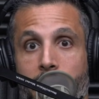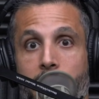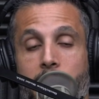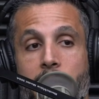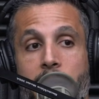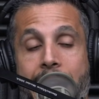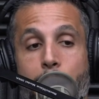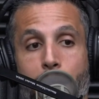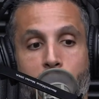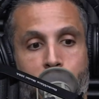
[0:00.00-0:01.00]

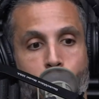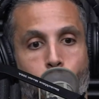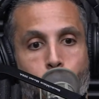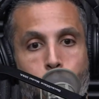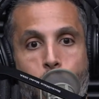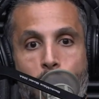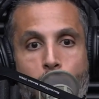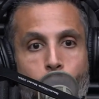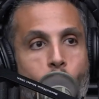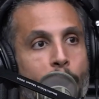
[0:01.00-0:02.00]
that much one
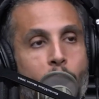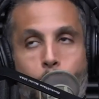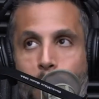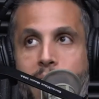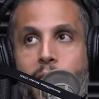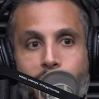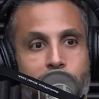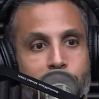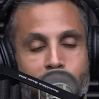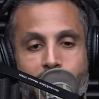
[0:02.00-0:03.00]
on one, no one
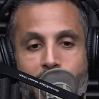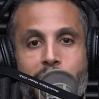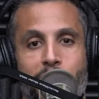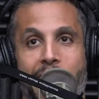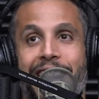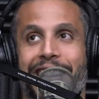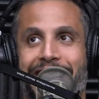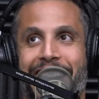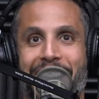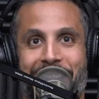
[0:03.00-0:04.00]
else, just undivided
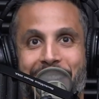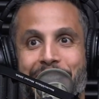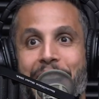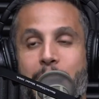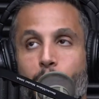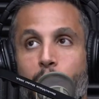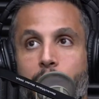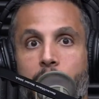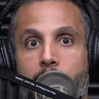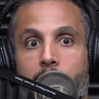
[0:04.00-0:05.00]
attention time
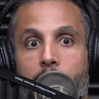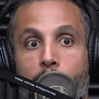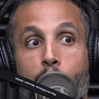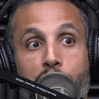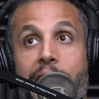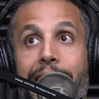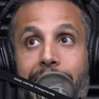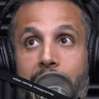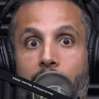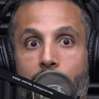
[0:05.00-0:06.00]
with for 10
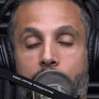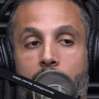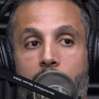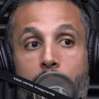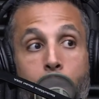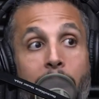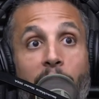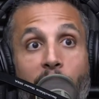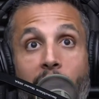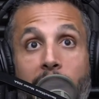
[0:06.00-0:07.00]
years. You better
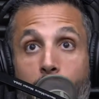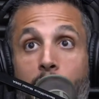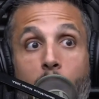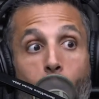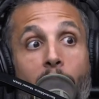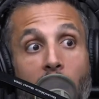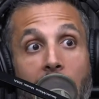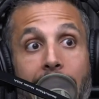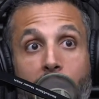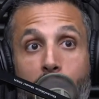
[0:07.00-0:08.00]
fucking, you're going to want to
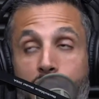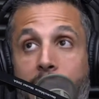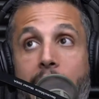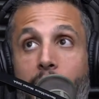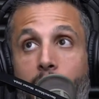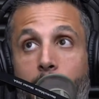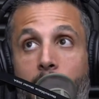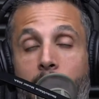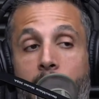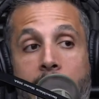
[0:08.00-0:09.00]
like the shit out of them.
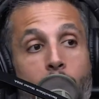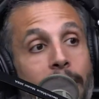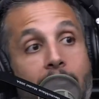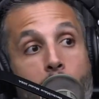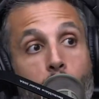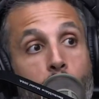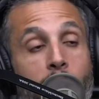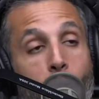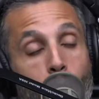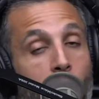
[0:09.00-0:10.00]
I don't care how good
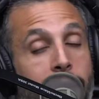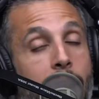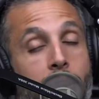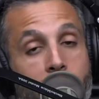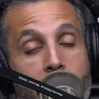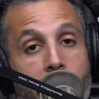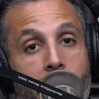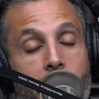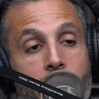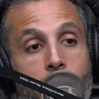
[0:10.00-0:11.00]
of a workout you're
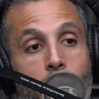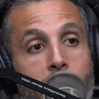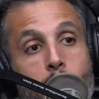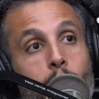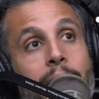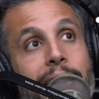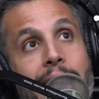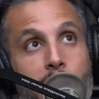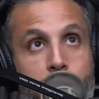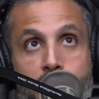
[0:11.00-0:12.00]
getting or how great the
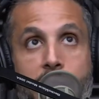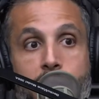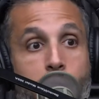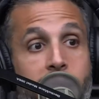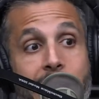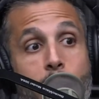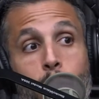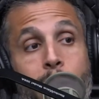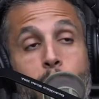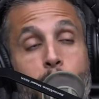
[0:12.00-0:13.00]
exercise or even how
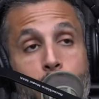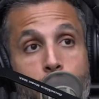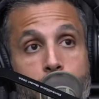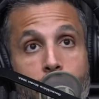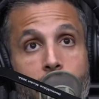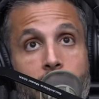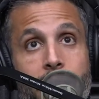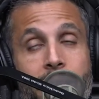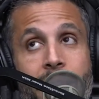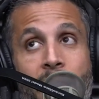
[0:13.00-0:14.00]
great your results are.
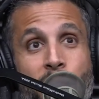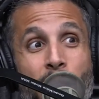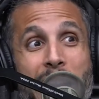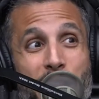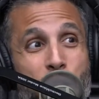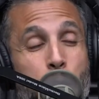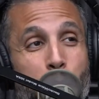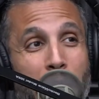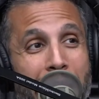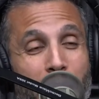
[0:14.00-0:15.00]
Yeah. If they're not
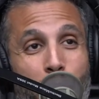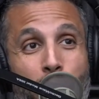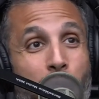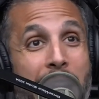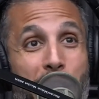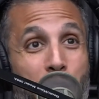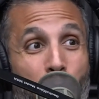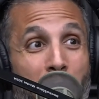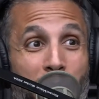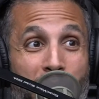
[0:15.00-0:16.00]
super likable, you're not
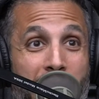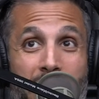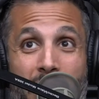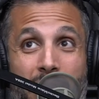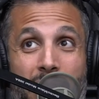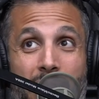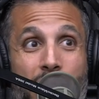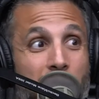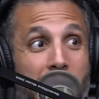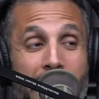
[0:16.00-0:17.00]
showing up for 10 years. It
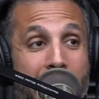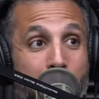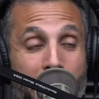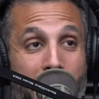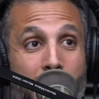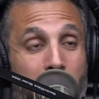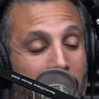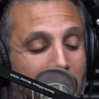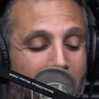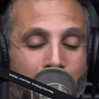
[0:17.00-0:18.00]
just ain't happening. You're going to
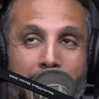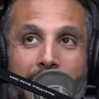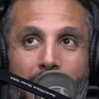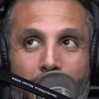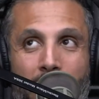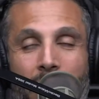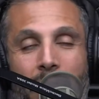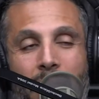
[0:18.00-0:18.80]
be like, oh man, I don't want to.